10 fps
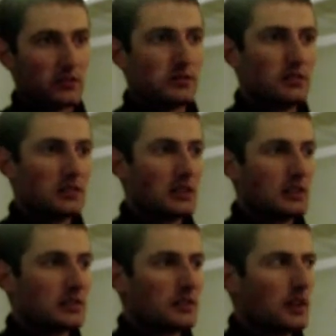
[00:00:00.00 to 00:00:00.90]
in New
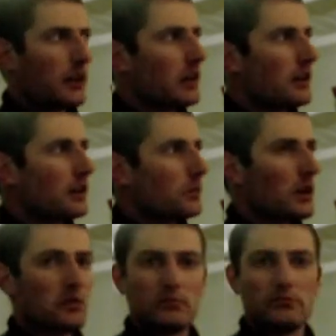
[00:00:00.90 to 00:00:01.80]
Zealand,
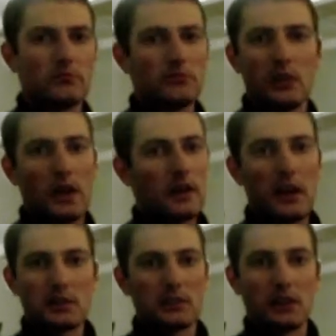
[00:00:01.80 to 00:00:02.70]
well,
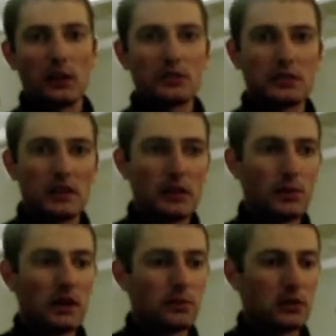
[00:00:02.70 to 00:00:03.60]
us and Nelson
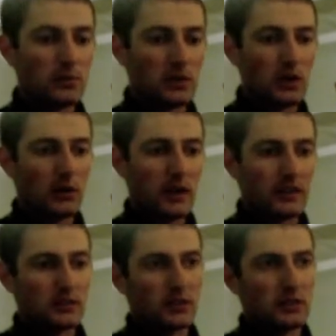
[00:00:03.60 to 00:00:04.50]
anyway, we go
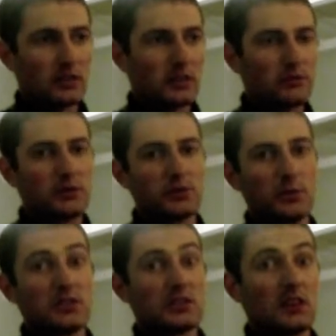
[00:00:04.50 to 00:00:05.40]
out on the first
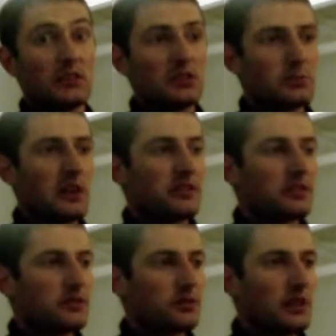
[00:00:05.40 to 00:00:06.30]
Wednesday of each
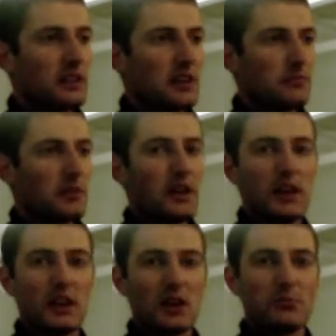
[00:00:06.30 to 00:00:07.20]
month to
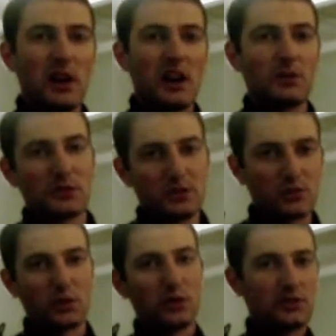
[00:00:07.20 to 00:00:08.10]
a bar, and we
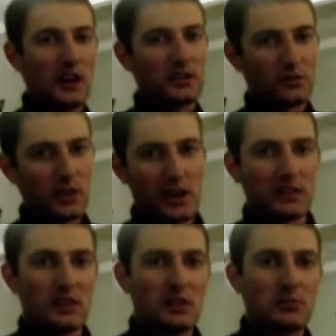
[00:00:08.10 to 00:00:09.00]
sort of rotate
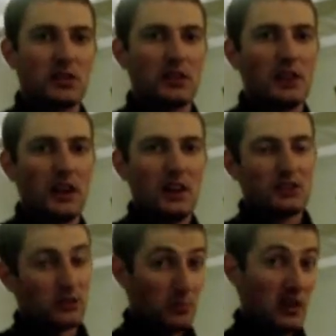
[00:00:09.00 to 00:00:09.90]
around them and
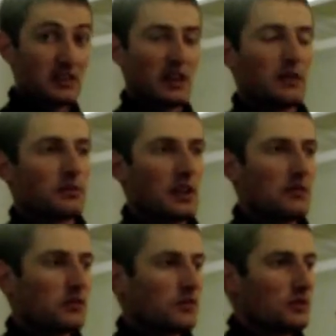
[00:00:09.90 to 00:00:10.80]
sort of meet up and
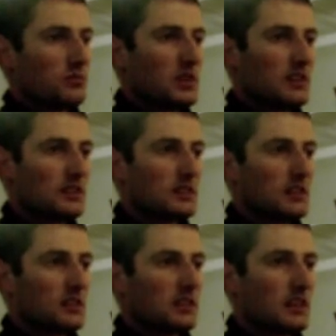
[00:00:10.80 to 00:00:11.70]
have a few beers,
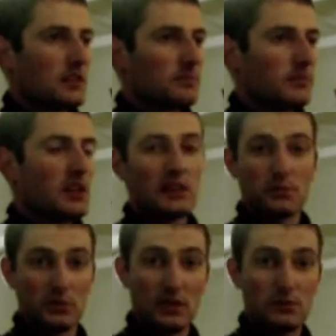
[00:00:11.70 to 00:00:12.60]
and yeah,
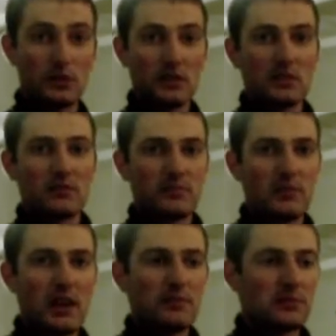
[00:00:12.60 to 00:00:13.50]
that's what I
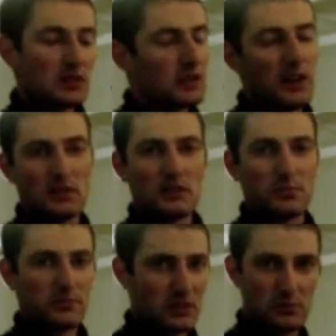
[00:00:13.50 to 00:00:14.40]
did tonight,
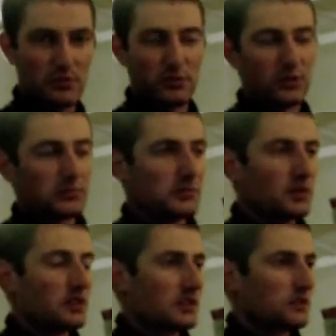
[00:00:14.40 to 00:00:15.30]
just before
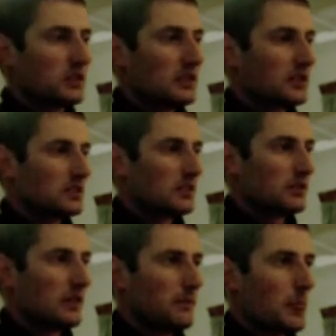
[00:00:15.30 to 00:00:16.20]
doing this video.
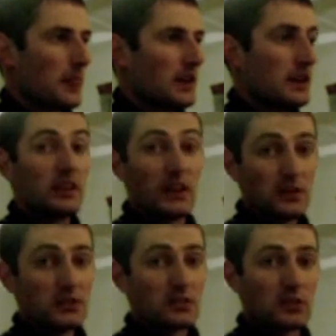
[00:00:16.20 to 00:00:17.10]
So
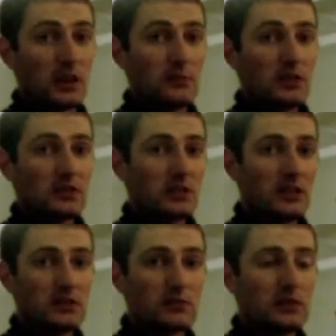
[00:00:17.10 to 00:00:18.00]
that was a good time. Those
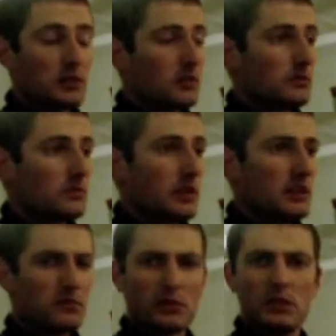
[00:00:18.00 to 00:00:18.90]
guys are really cool. We
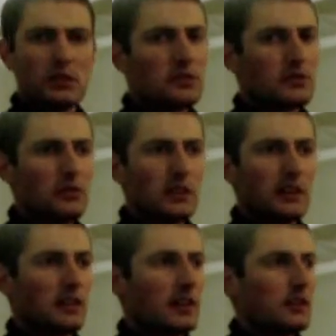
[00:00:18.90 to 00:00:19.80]
had a really good
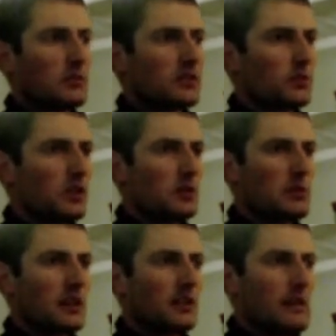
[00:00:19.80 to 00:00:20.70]
turnout. I think we had
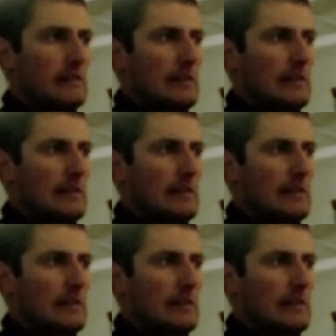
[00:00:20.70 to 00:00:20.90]
about